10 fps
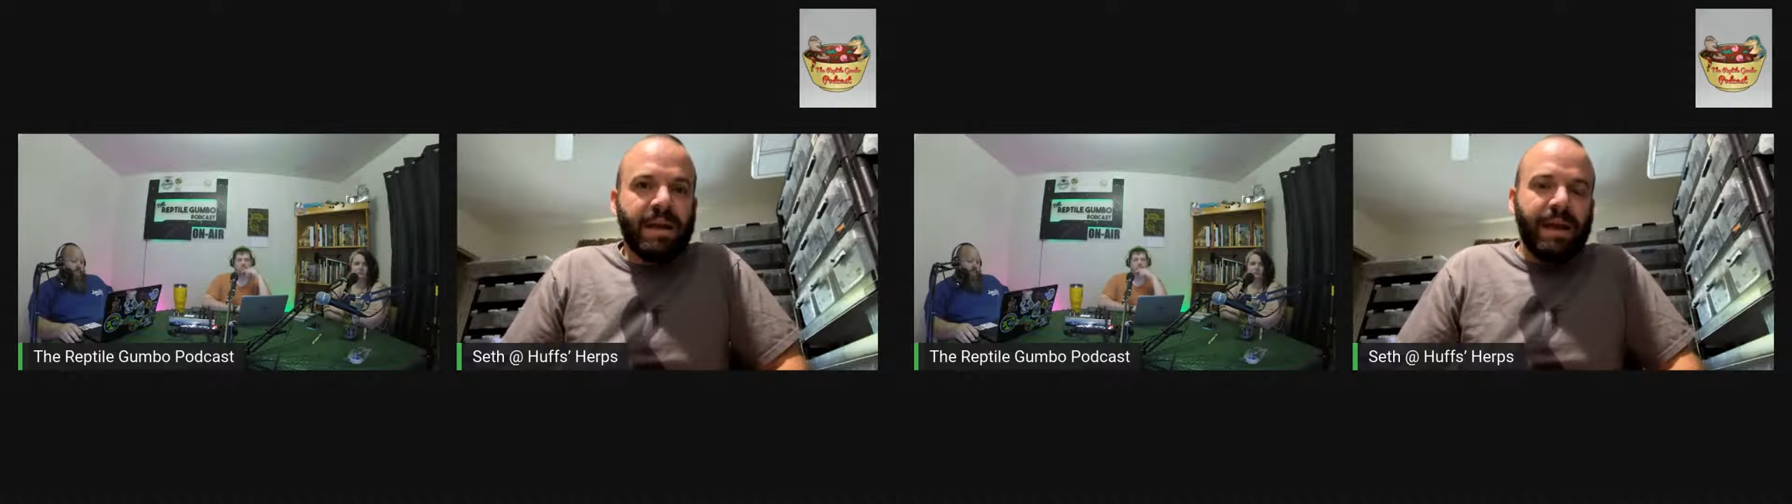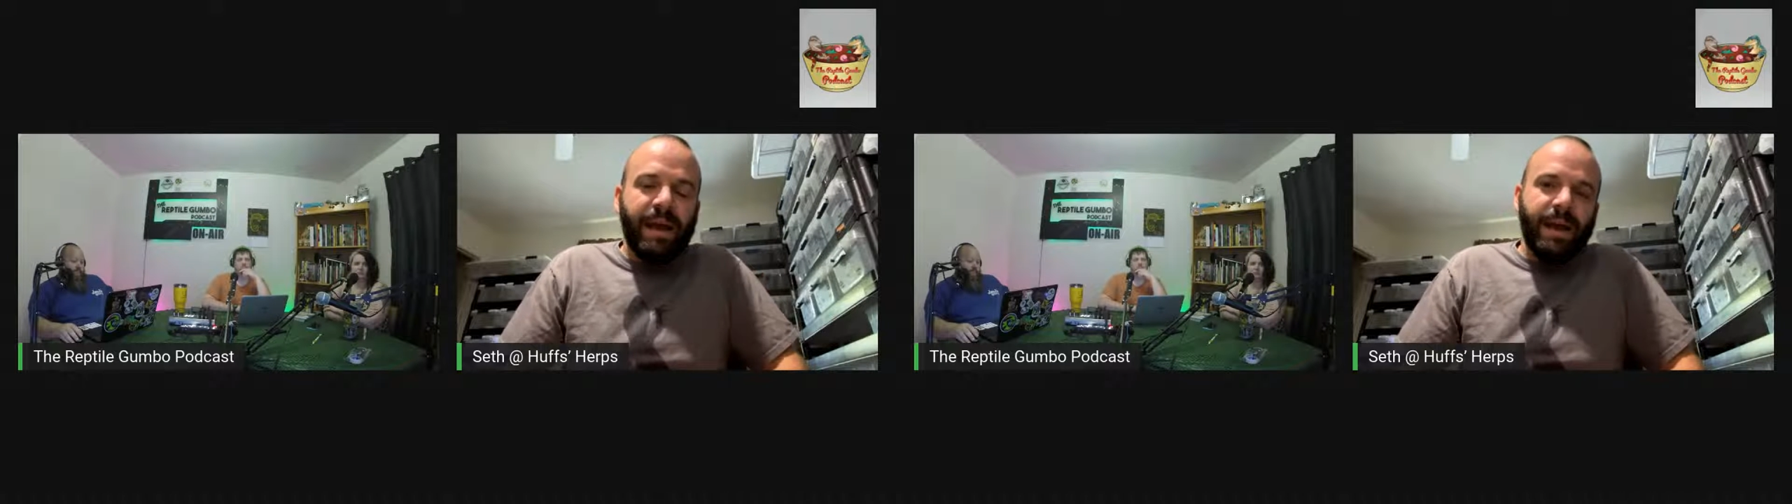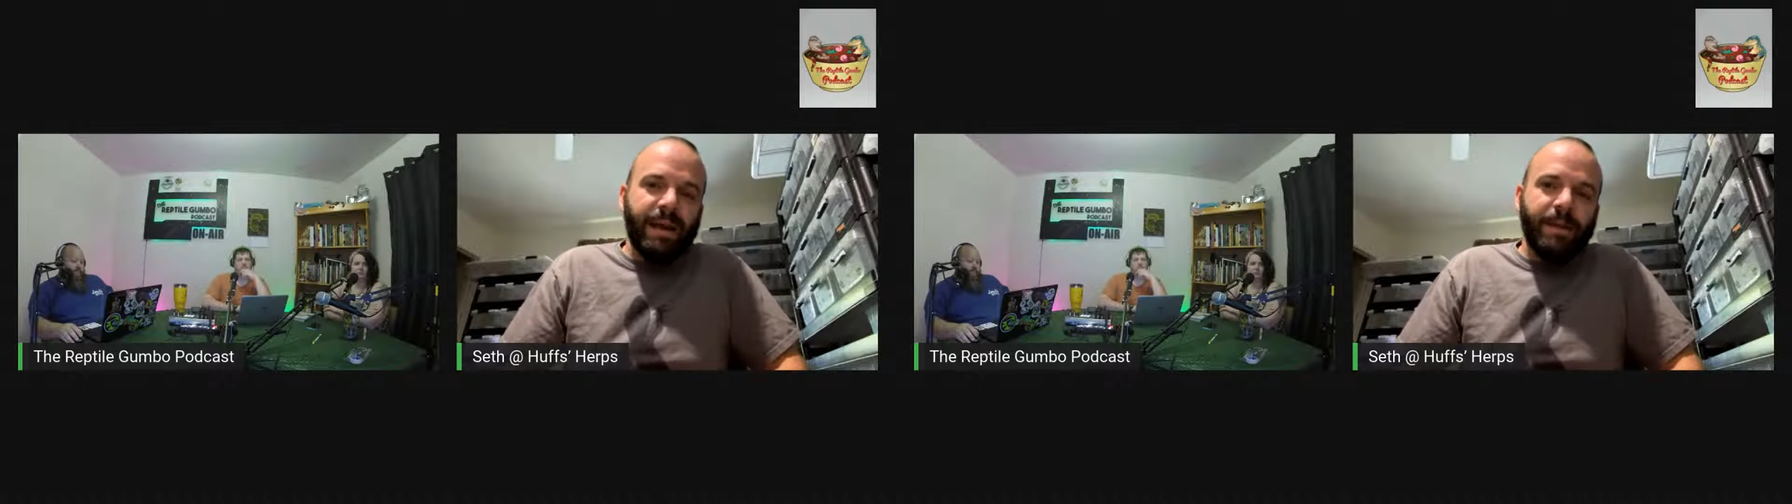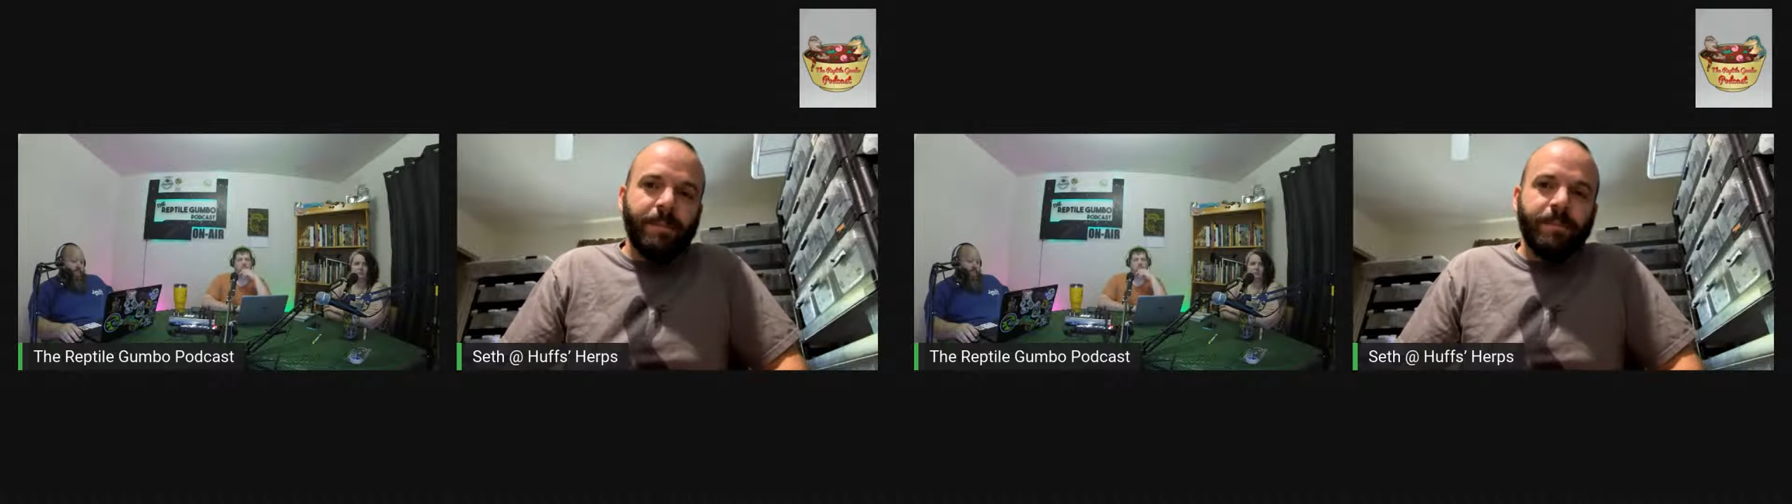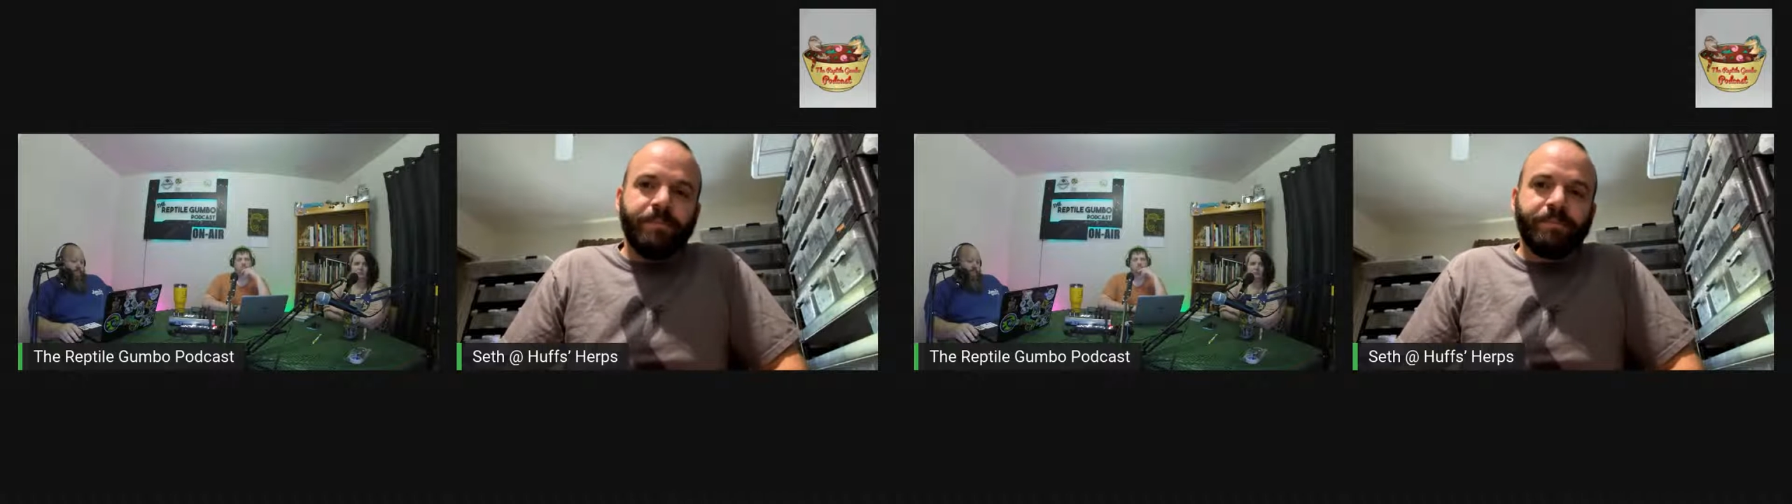And
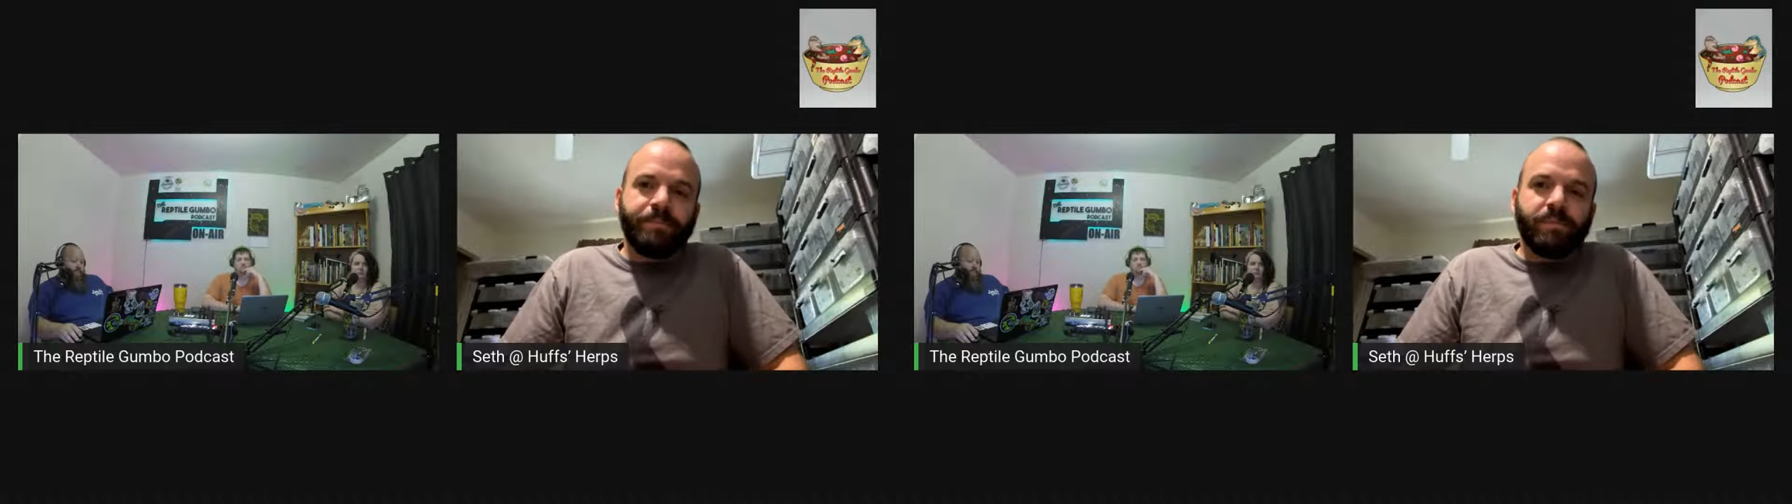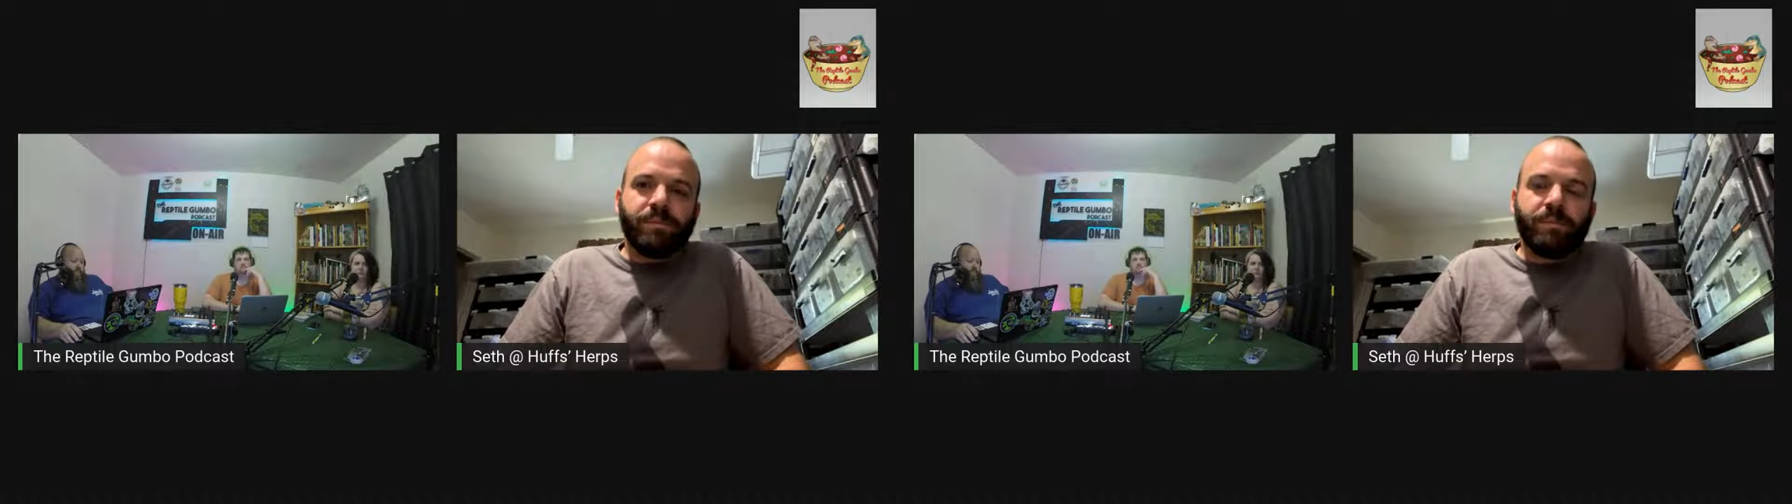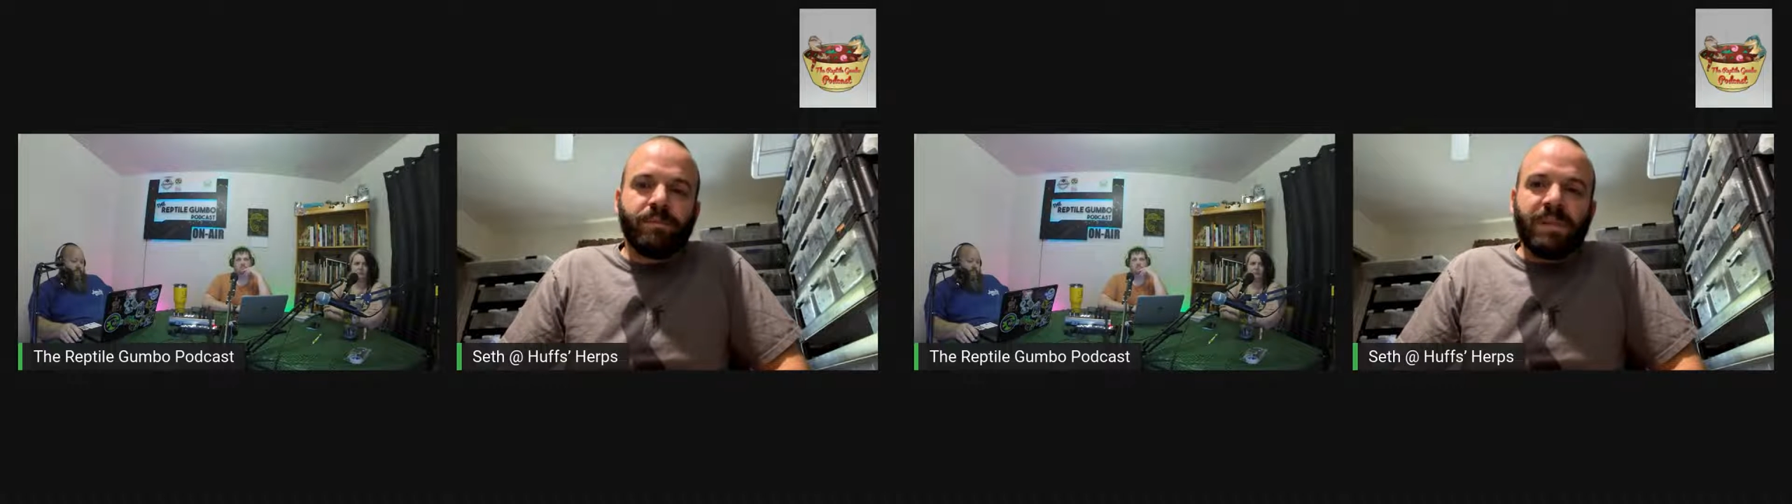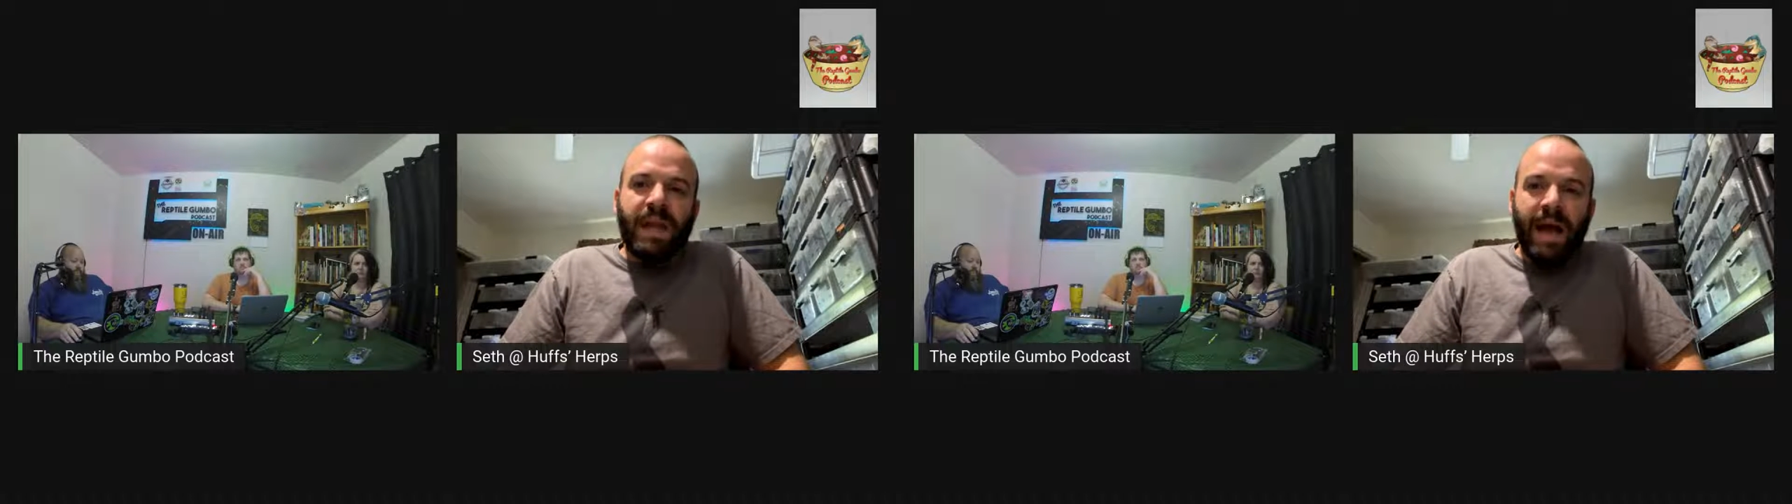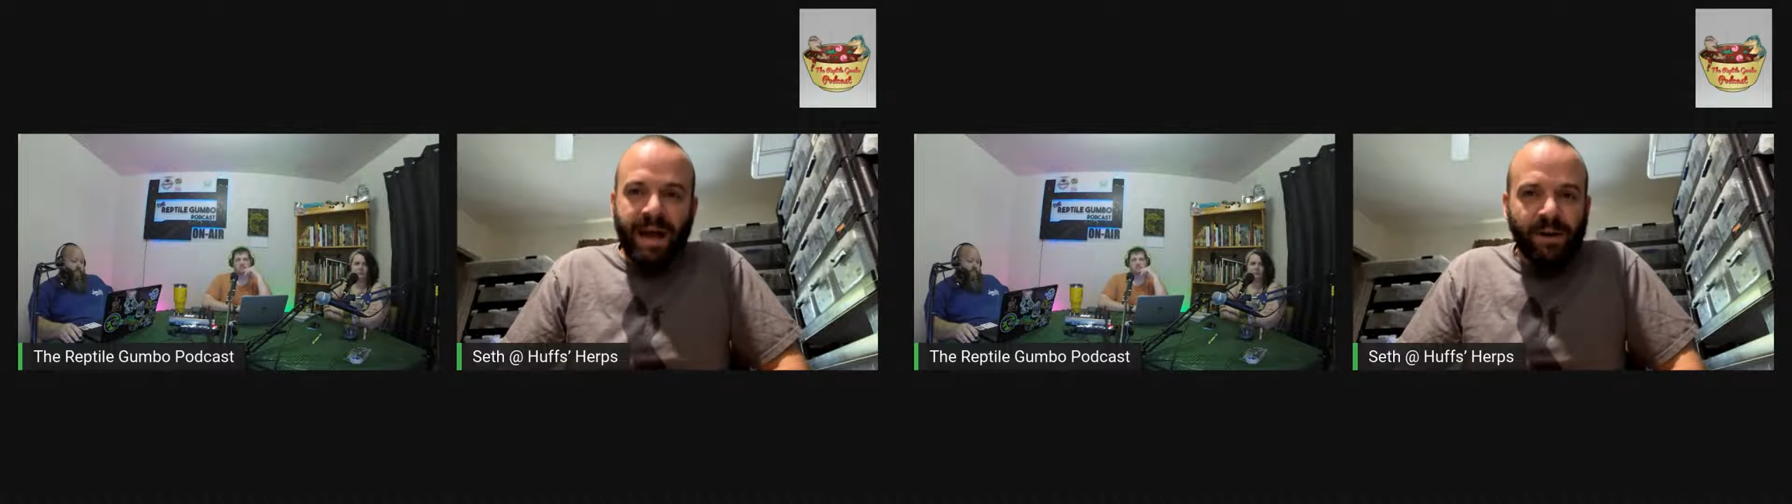
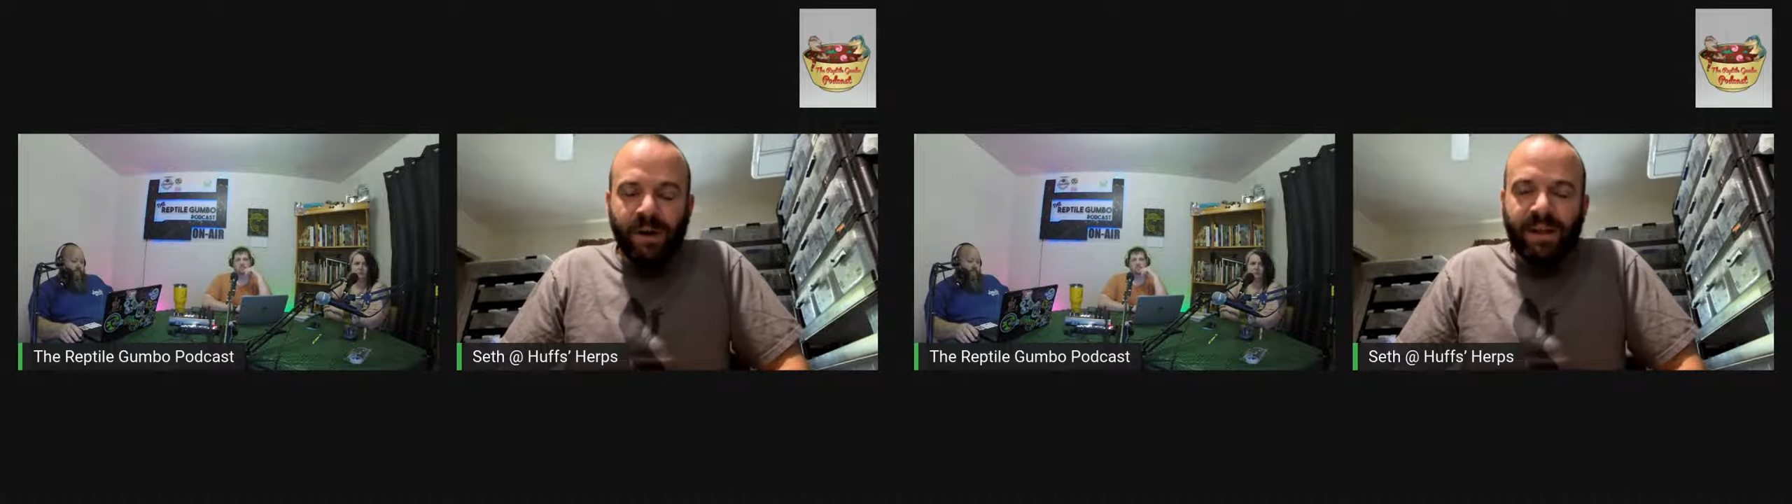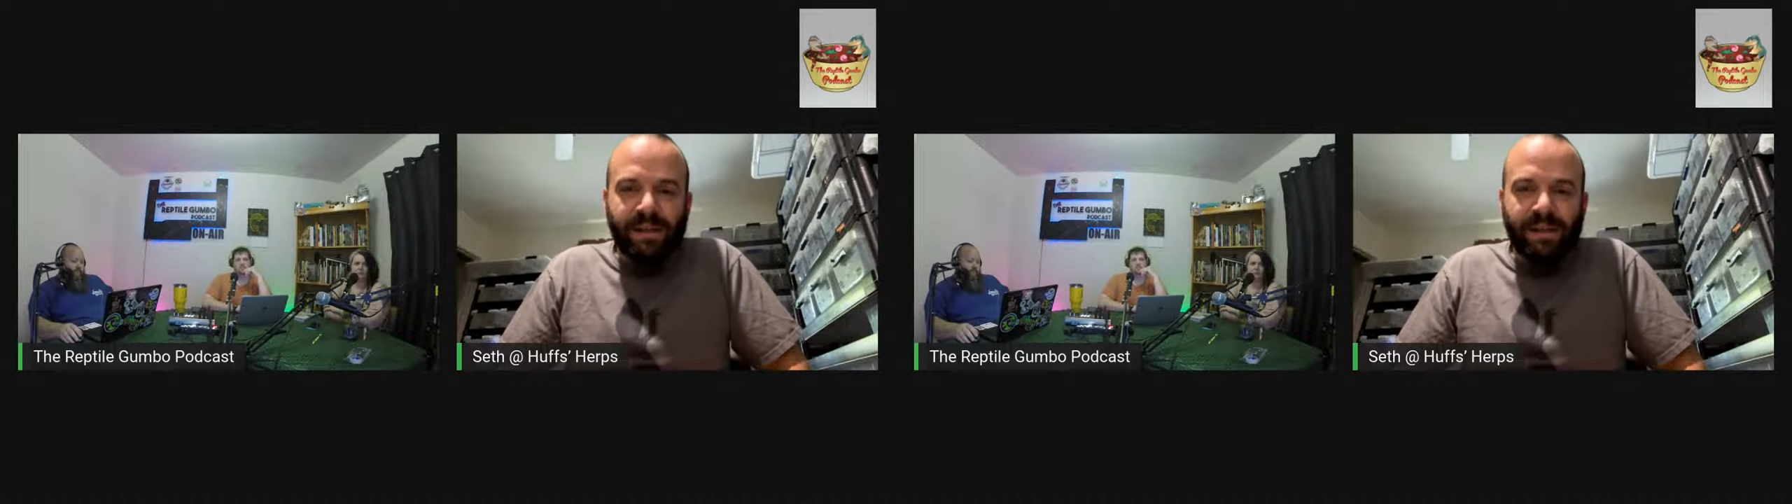I know how,